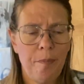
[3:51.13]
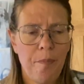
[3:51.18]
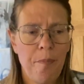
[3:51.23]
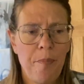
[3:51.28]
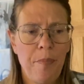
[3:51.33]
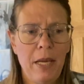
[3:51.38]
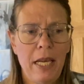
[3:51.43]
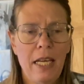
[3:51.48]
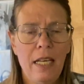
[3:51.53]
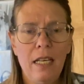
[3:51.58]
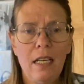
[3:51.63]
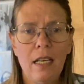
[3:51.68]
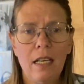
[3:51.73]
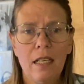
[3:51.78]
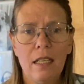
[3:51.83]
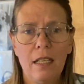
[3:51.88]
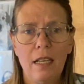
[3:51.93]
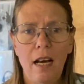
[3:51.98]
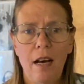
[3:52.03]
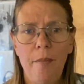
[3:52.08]
big
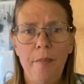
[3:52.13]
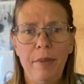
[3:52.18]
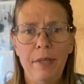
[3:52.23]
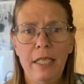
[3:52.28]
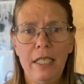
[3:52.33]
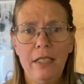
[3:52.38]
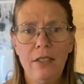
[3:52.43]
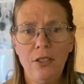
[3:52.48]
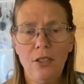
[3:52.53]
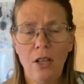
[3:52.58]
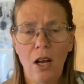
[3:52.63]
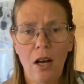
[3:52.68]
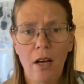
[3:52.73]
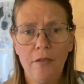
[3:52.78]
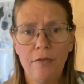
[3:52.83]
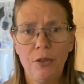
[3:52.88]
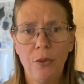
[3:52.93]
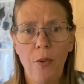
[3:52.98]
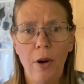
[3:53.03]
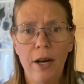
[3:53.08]
company
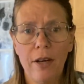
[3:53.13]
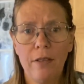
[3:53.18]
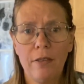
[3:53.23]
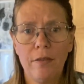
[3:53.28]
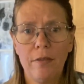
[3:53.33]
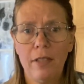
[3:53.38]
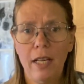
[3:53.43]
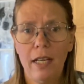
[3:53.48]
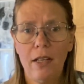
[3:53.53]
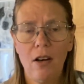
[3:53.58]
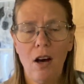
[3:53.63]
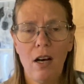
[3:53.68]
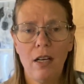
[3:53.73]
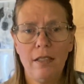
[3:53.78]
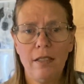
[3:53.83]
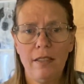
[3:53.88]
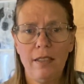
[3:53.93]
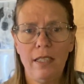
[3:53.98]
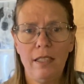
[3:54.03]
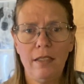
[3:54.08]
software that
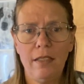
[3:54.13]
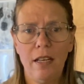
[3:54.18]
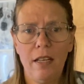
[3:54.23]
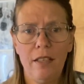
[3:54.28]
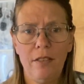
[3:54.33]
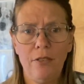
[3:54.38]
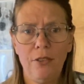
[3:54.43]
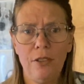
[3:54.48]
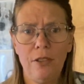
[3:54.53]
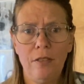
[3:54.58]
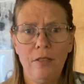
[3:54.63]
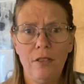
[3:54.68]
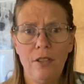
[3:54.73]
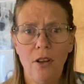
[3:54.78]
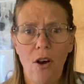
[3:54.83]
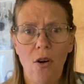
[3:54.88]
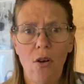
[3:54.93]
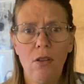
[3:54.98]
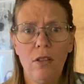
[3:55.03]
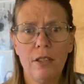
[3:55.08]
costs
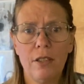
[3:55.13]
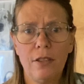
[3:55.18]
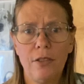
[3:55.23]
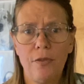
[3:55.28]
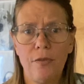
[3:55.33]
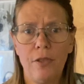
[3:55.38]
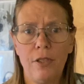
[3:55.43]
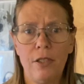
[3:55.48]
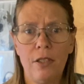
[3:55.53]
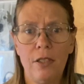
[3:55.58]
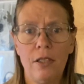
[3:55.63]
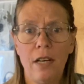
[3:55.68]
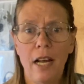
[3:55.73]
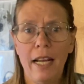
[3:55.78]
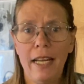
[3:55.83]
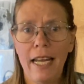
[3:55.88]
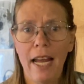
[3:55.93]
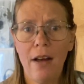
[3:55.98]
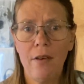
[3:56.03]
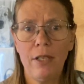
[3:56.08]
$600 for
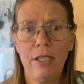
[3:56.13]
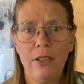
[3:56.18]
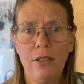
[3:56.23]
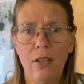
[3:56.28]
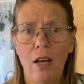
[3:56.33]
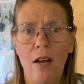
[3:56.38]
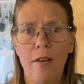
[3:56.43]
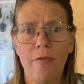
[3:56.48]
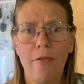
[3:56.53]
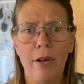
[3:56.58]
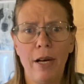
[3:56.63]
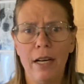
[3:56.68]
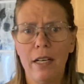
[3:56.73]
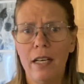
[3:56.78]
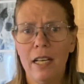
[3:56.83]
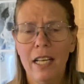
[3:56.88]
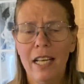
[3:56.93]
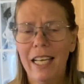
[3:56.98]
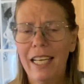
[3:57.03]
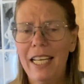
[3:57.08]
accounting software.
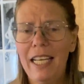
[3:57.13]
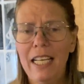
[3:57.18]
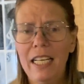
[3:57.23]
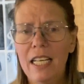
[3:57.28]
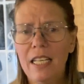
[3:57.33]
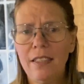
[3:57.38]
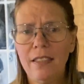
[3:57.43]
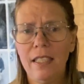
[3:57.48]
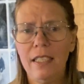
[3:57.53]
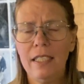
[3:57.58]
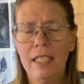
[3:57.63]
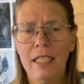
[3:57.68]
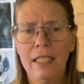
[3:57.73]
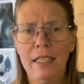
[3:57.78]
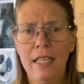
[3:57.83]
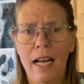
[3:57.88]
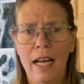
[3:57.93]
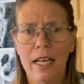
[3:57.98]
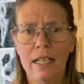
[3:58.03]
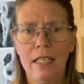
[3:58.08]
He doesn't need
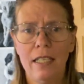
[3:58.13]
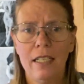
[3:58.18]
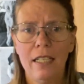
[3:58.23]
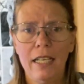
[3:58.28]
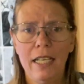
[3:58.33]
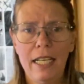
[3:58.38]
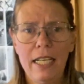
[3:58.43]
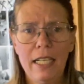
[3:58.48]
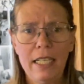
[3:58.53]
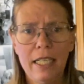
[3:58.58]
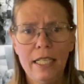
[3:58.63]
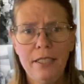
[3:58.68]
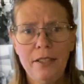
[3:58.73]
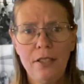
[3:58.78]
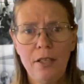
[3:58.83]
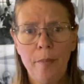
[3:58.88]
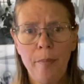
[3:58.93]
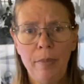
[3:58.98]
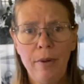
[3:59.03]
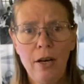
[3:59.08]
that. He needs
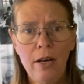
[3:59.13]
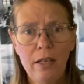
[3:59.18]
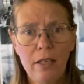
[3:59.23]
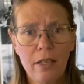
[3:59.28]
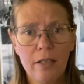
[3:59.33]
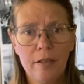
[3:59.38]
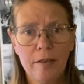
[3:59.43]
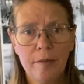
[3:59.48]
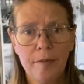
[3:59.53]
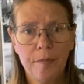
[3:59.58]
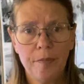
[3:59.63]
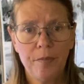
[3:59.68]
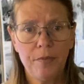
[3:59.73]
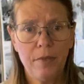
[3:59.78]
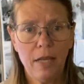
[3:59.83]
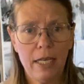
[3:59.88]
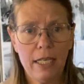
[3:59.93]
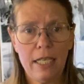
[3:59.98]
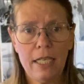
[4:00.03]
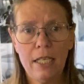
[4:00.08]
a book
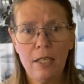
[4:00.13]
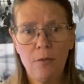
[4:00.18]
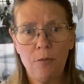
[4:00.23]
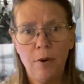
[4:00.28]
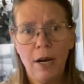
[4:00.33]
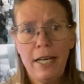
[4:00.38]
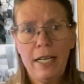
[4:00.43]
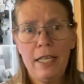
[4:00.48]
that he can write